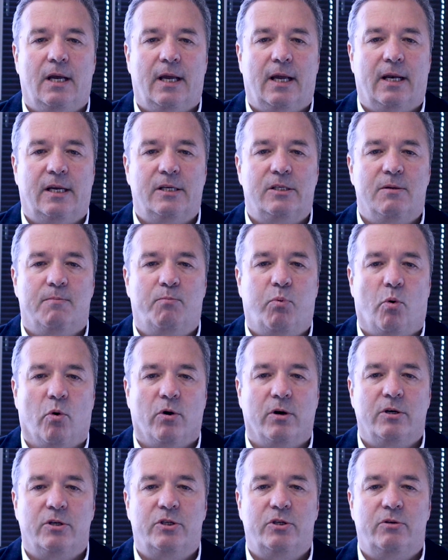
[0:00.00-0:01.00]
It is
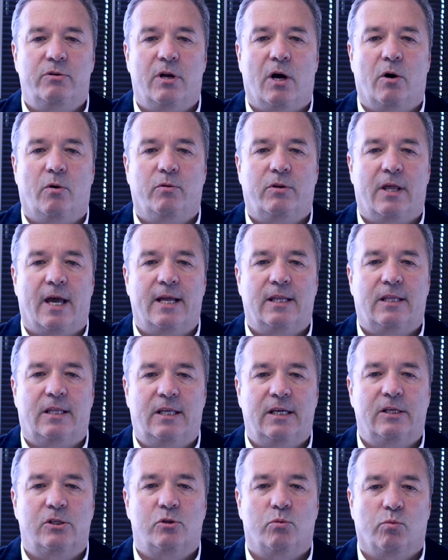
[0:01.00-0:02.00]
important to note that
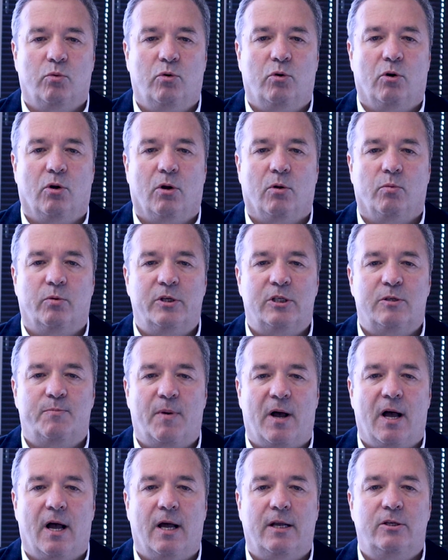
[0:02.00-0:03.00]
this rule
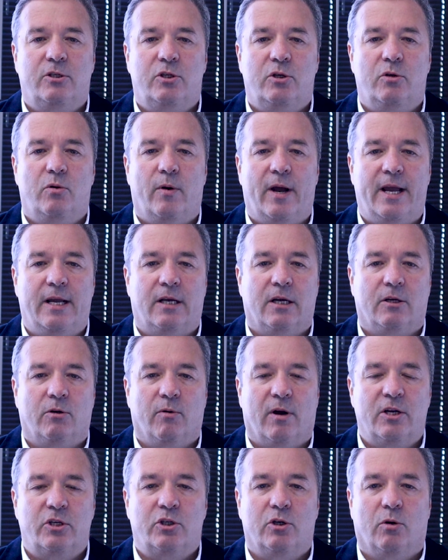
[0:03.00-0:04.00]
respond to a
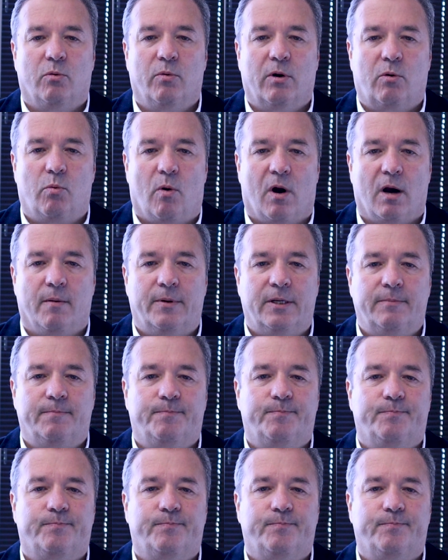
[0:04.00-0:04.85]
congressional requirement.